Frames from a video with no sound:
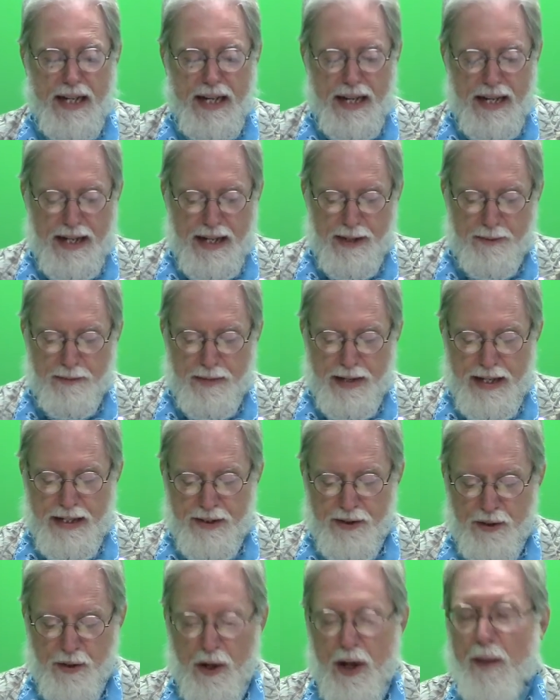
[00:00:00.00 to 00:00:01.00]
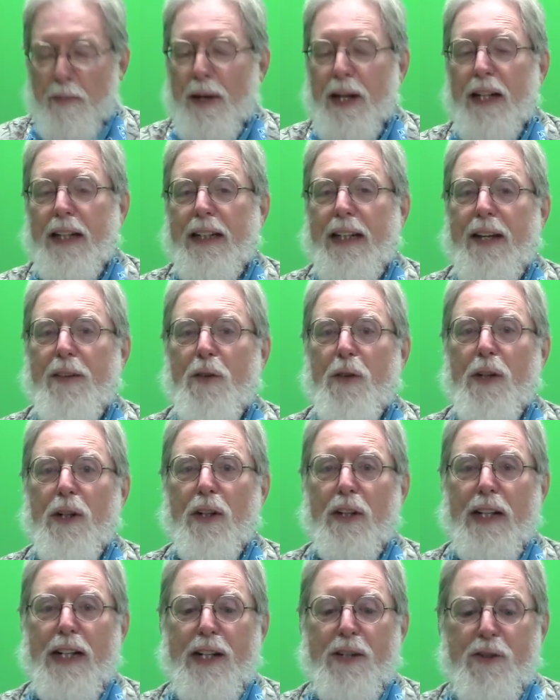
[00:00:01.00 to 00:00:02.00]
And so I'm going to give you a
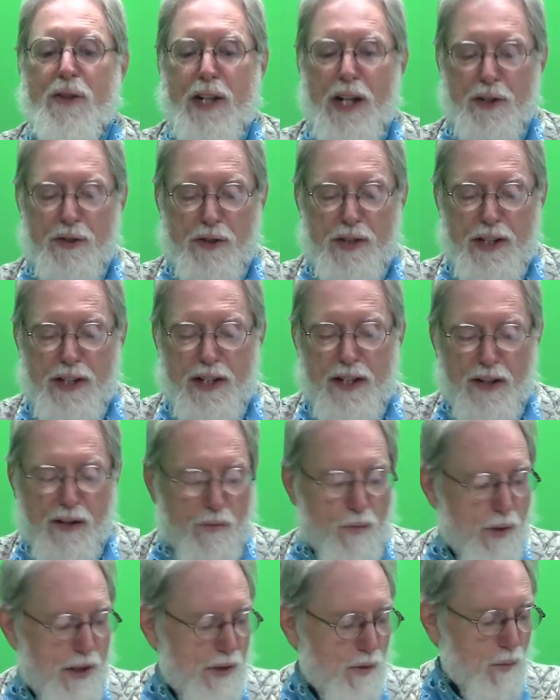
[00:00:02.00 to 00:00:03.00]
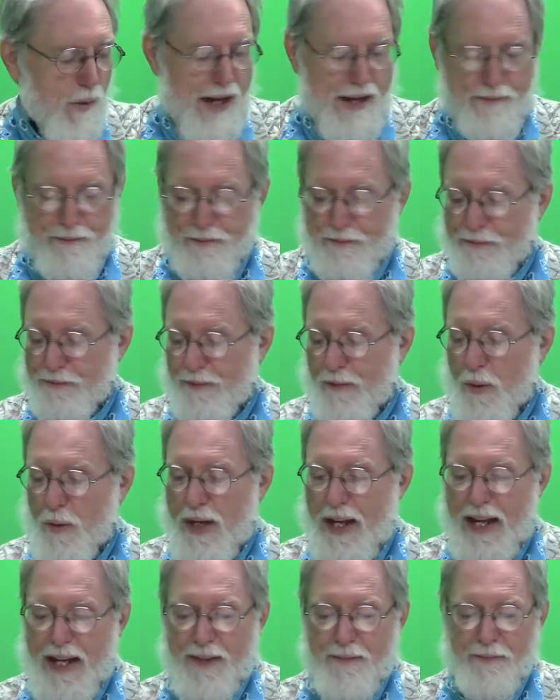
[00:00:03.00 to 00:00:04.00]
little introduction here of what's what,
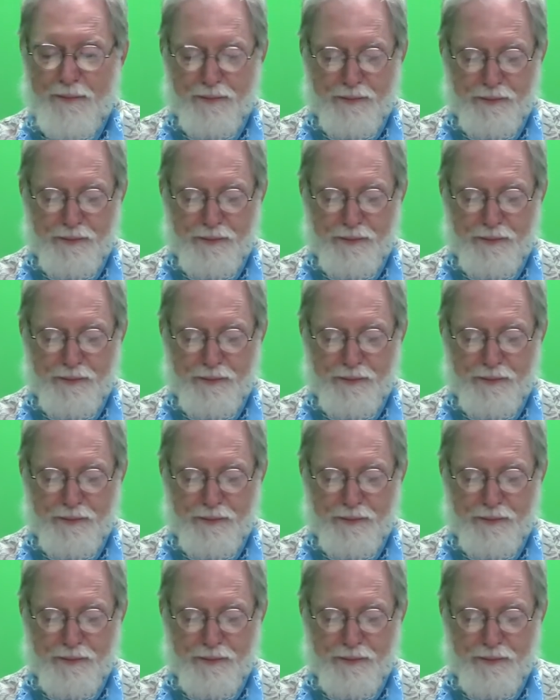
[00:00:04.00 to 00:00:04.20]
okay?